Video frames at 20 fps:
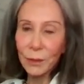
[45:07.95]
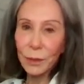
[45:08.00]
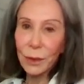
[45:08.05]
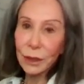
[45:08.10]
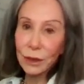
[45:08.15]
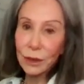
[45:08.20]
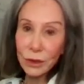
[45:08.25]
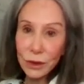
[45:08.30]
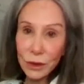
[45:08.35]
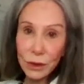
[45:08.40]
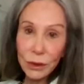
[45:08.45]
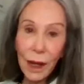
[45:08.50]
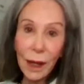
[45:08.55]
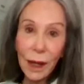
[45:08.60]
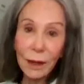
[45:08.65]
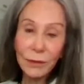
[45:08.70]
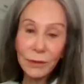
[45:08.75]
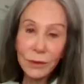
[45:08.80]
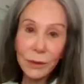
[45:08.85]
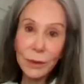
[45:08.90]
But you do
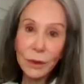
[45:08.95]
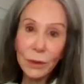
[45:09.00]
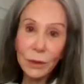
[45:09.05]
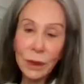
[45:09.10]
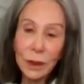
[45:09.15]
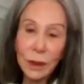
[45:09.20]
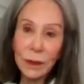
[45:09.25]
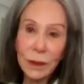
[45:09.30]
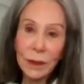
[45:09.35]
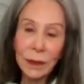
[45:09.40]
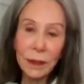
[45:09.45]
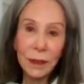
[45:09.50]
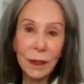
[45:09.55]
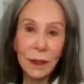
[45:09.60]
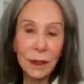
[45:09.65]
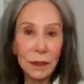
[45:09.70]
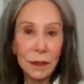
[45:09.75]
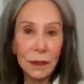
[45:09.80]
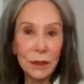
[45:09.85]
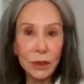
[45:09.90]
have to be willing
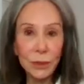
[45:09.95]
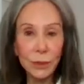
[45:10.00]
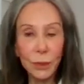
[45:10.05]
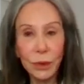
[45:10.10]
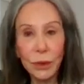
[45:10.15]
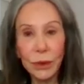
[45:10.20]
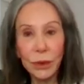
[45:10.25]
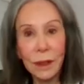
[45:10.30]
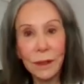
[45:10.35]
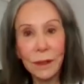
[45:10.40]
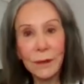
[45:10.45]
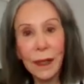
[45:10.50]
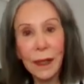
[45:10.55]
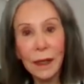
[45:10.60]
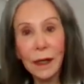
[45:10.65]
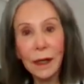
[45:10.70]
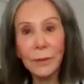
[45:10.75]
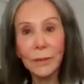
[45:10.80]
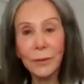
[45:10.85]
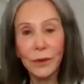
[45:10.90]
to put in
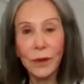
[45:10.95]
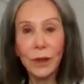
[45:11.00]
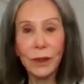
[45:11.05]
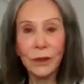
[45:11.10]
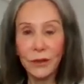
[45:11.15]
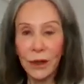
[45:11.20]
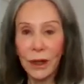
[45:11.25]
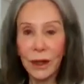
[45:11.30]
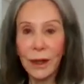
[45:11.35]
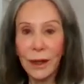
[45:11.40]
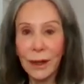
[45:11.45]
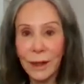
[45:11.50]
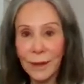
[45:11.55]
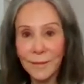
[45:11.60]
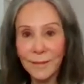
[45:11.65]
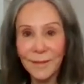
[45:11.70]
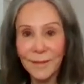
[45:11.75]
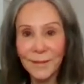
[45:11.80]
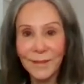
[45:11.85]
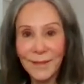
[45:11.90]
that upfront
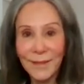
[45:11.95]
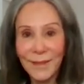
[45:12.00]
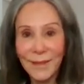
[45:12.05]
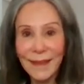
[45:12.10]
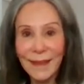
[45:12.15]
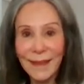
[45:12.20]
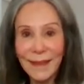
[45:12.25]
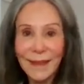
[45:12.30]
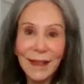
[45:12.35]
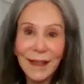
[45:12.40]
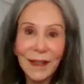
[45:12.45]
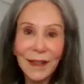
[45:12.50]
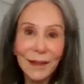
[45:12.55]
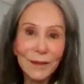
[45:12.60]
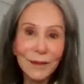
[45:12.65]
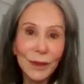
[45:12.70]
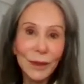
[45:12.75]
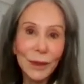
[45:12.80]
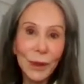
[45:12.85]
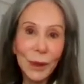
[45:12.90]
time
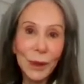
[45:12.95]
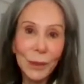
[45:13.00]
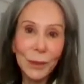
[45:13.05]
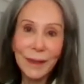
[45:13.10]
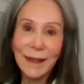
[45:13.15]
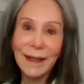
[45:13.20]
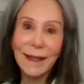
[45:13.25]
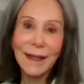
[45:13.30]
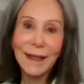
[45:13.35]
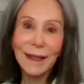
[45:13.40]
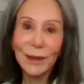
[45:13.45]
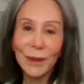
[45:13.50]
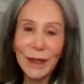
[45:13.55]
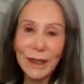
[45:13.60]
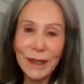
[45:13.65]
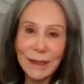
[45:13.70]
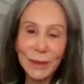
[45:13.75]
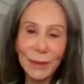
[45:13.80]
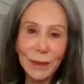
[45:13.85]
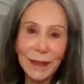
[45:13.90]
of, picking your
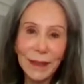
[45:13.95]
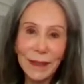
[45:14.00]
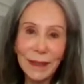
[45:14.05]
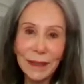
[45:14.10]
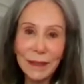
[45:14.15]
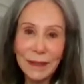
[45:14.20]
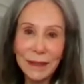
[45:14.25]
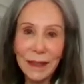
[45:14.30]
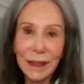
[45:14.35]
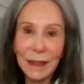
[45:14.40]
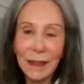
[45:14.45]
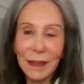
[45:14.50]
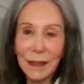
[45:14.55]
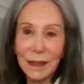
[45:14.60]
recipes,